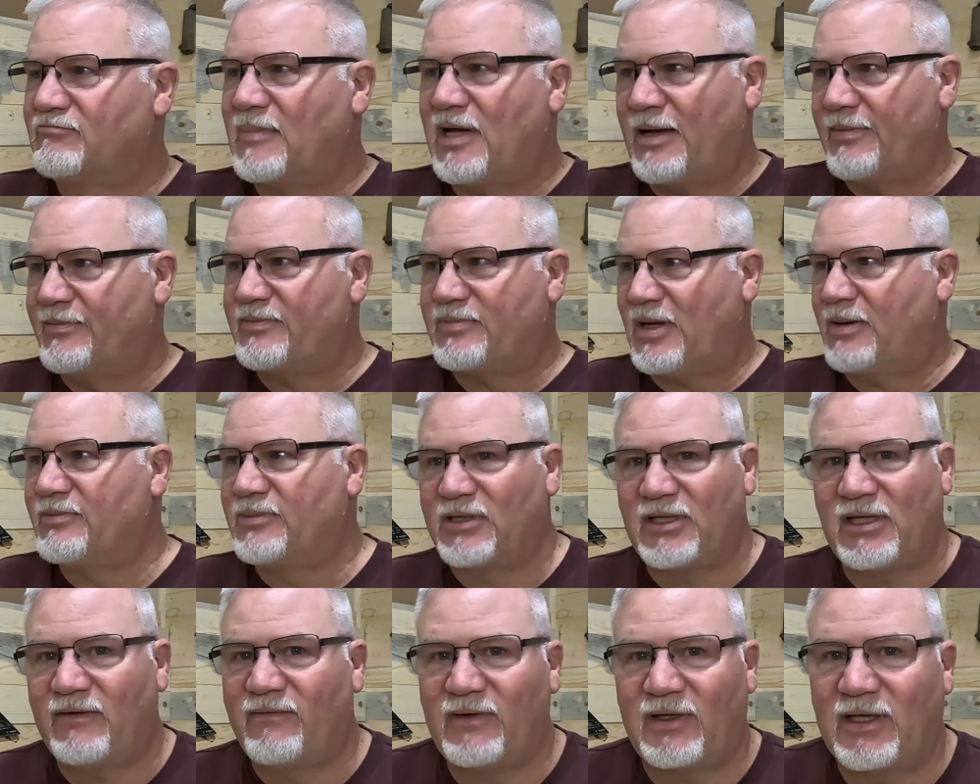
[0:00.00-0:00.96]
I'm, I'm
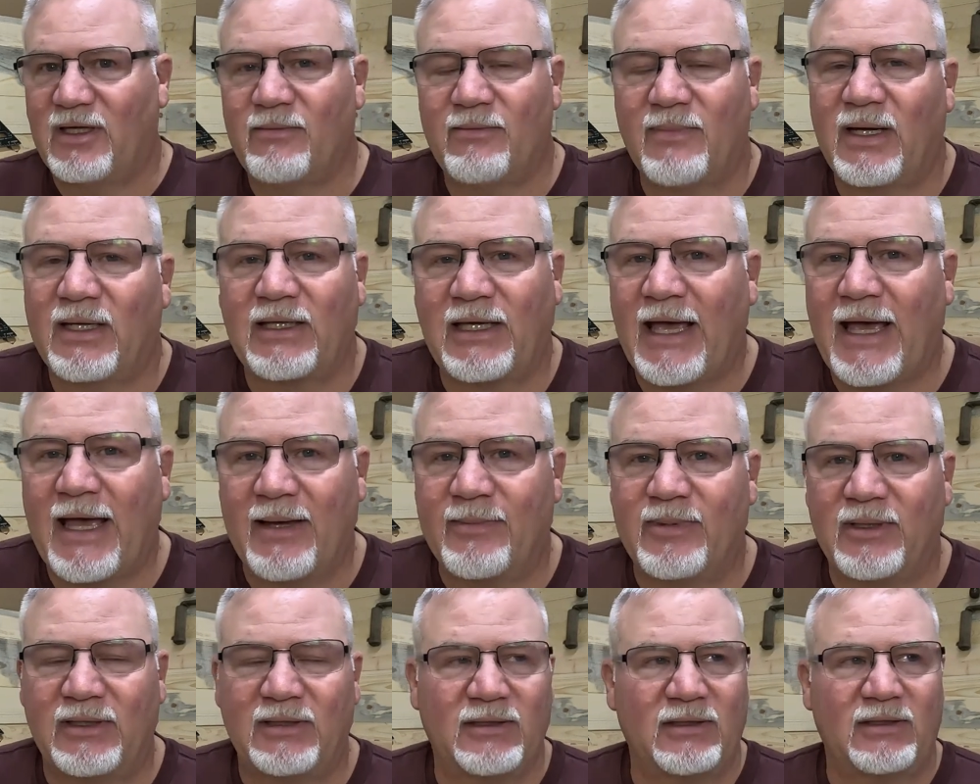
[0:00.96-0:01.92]
living in my
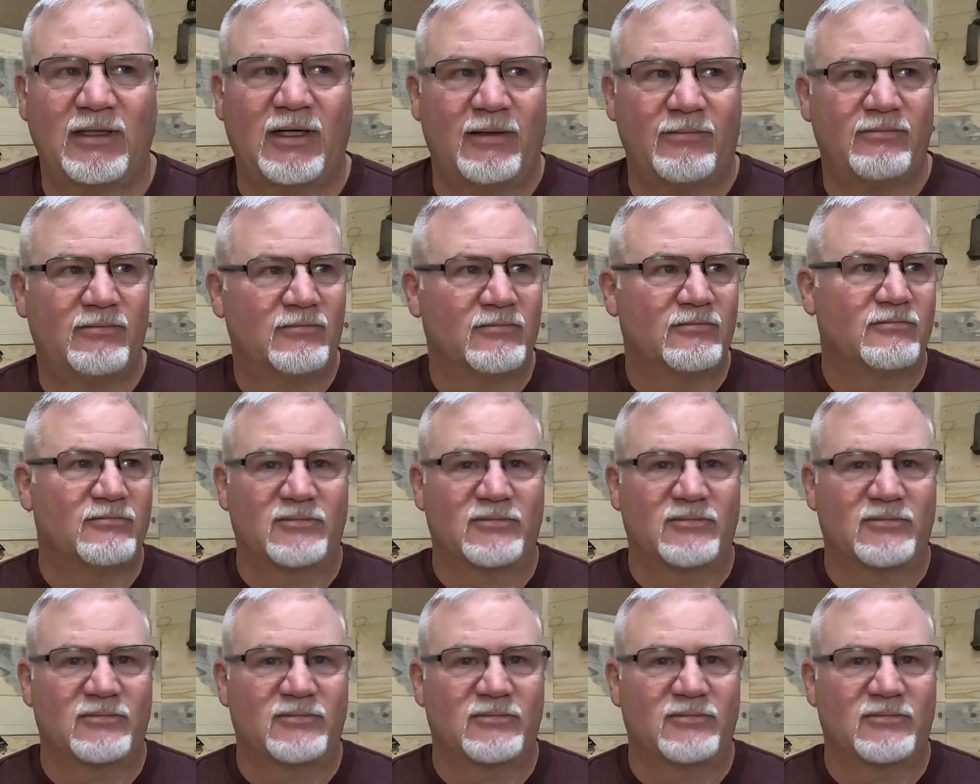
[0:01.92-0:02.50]
cabin and I'm